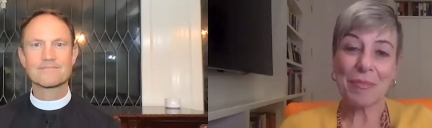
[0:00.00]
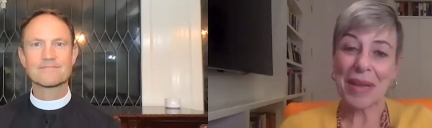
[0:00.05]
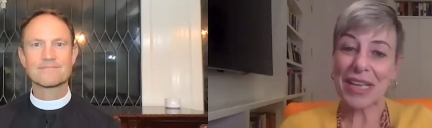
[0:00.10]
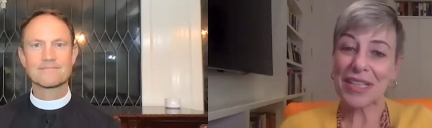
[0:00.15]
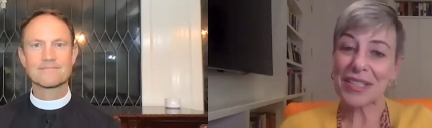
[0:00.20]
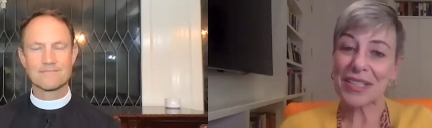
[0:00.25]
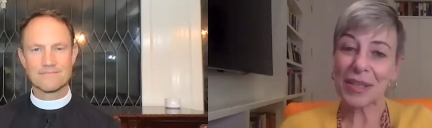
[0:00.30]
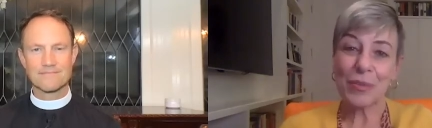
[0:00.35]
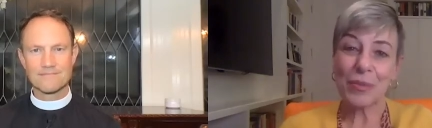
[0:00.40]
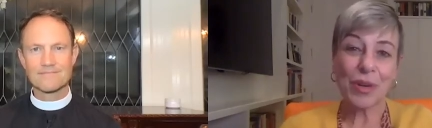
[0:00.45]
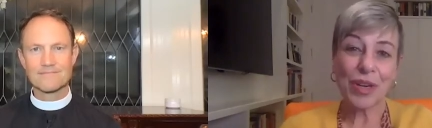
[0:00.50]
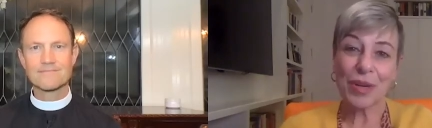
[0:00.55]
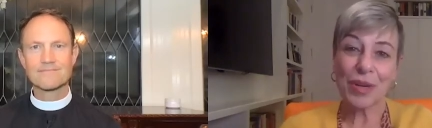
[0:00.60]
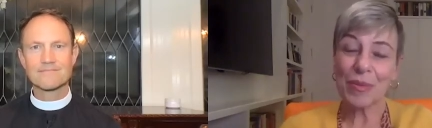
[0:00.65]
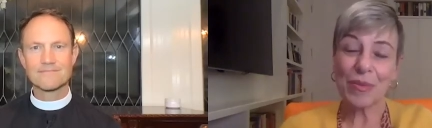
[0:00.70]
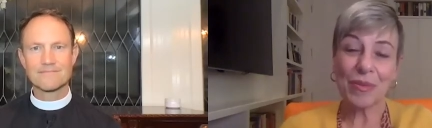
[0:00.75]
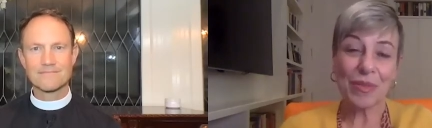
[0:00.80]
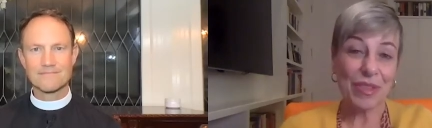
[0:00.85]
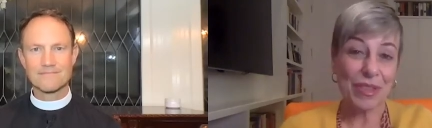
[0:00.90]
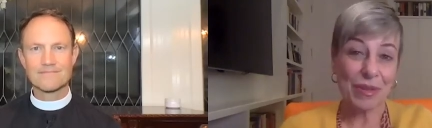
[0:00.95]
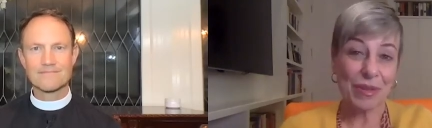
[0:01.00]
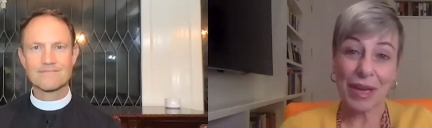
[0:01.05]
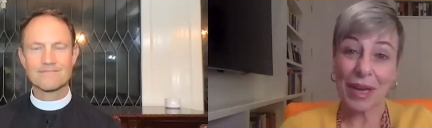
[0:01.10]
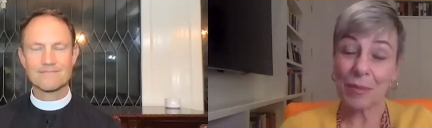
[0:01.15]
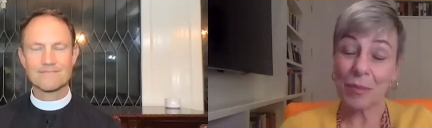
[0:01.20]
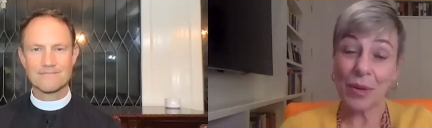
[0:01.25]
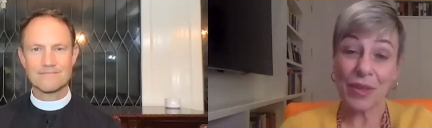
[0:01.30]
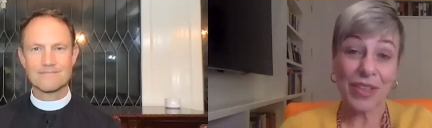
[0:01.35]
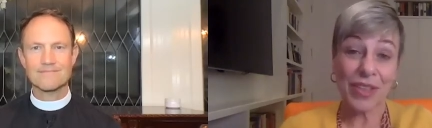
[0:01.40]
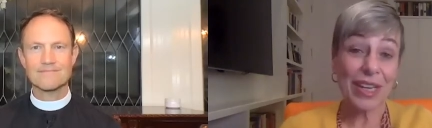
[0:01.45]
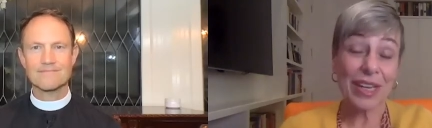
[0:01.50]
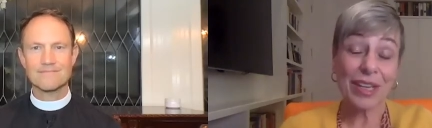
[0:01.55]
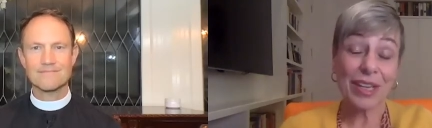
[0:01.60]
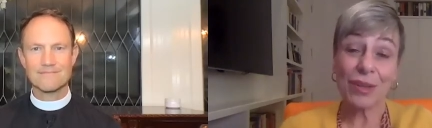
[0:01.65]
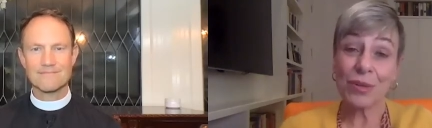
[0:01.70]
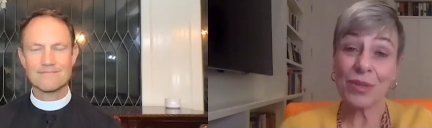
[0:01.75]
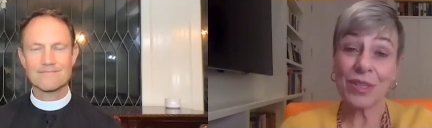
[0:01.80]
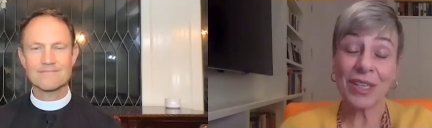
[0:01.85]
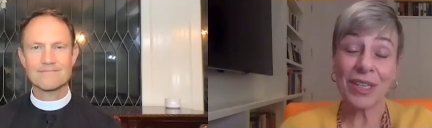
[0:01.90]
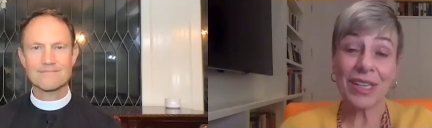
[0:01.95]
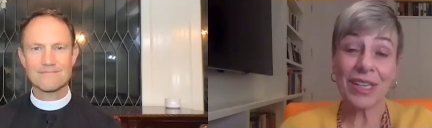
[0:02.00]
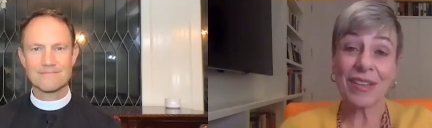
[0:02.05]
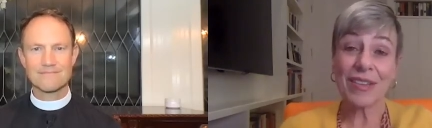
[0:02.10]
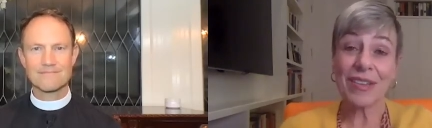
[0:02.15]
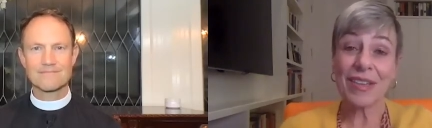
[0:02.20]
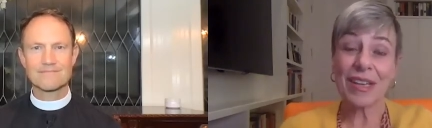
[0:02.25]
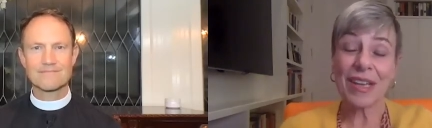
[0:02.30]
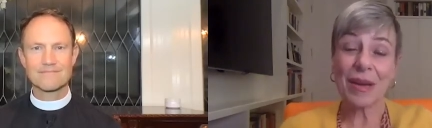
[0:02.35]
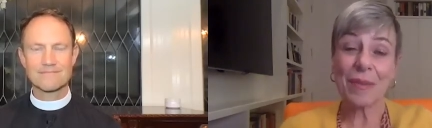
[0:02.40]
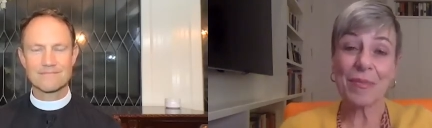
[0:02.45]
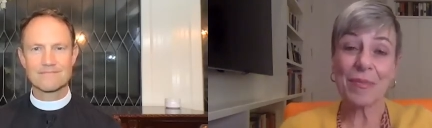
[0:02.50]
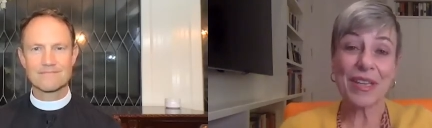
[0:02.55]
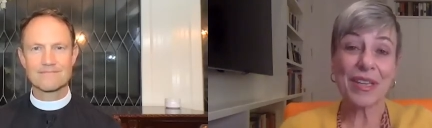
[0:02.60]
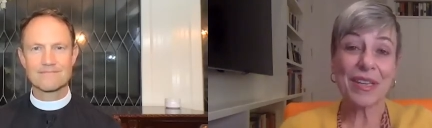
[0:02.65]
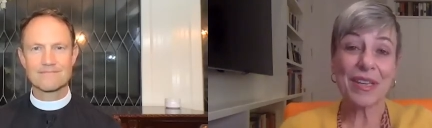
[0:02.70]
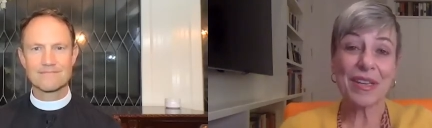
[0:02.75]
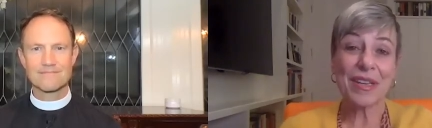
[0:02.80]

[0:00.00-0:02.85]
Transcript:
Speaker 1: amazing work um, with it at Union, and um, it